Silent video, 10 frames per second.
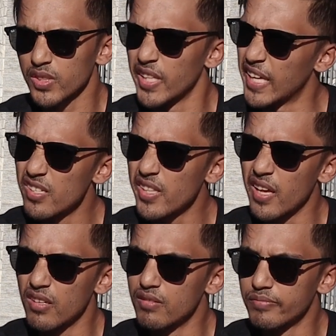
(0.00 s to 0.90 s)
The header
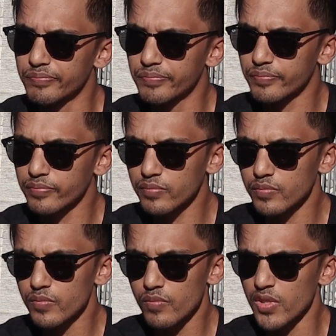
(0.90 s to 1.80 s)
standard,
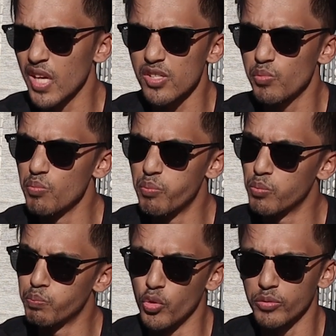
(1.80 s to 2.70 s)
hasn't been
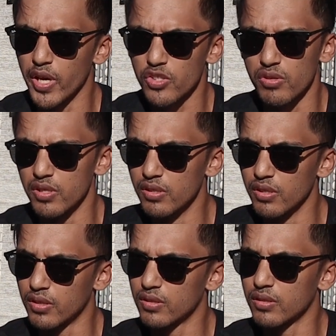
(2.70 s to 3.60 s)
port matched to the
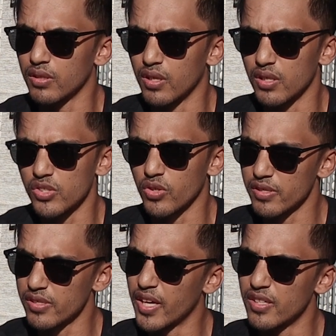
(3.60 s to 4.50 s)
intake. It's got
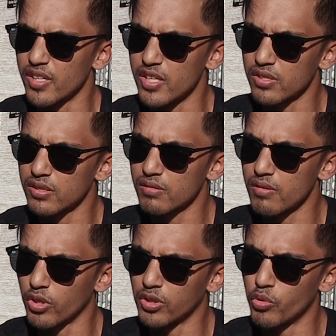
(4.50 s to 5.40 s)
the standard size
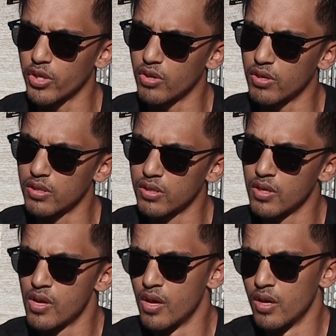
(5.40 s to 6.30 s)
throttle body on.
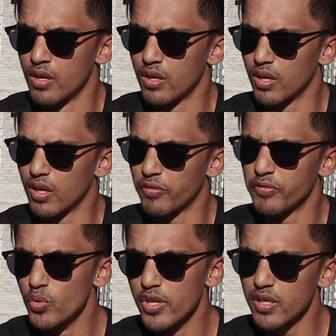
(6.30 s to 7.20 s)

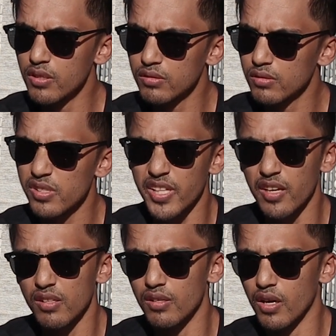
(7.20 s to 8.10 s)
Fueling
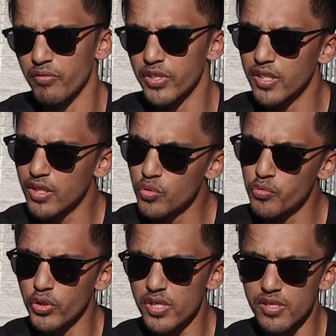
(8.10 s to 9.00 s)
standard VTEC
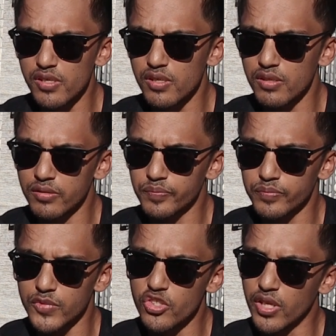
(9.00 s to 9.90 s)
240cc
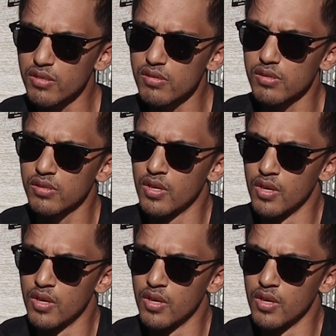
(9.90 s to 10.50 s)
injectors,